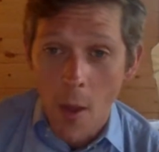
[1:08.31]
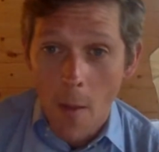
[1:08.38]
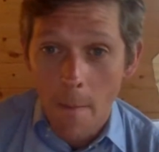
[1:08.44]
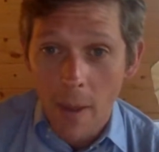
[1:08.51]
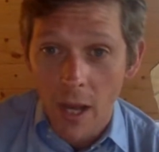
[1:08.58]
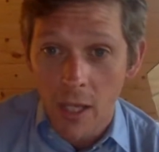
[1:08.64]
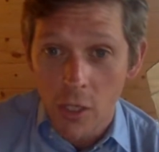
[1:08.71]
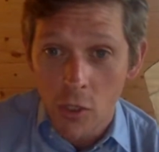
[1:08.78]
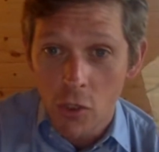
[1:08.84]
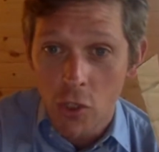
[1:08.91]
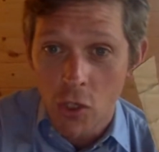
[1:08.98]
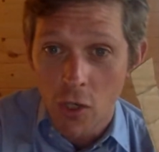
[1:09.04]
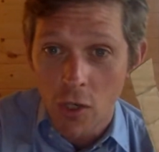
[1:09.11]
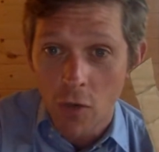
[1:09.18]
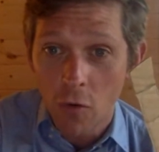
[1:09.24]
but you
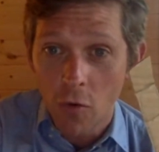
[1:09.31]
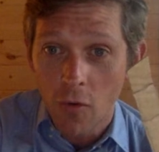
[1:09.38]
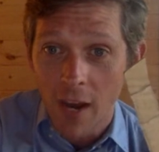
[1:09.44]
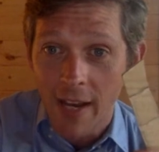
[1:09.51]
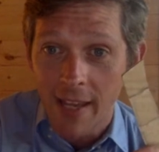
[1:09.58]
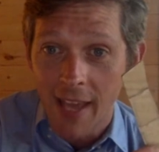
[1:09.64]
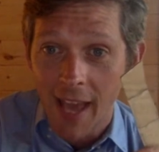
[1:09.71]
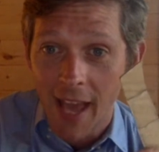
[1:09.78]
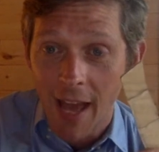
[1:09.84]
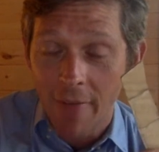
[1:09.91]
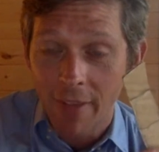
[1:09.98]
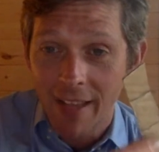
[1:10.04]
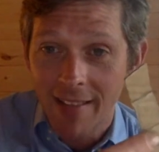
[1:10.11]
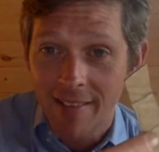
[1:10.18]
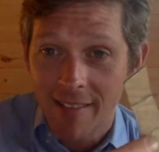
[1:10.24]
should already have
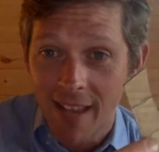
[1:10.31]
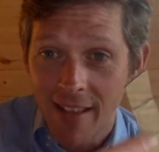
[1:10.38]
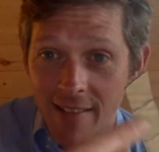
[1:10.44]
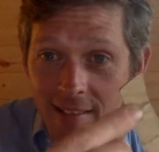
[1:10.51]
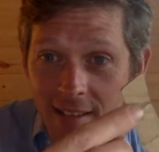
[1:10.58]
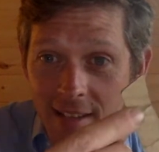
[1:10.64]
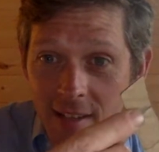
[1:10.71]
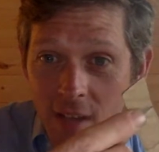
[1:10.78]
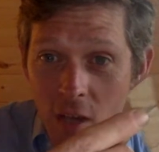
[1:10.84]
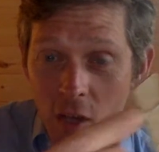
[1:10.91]
indented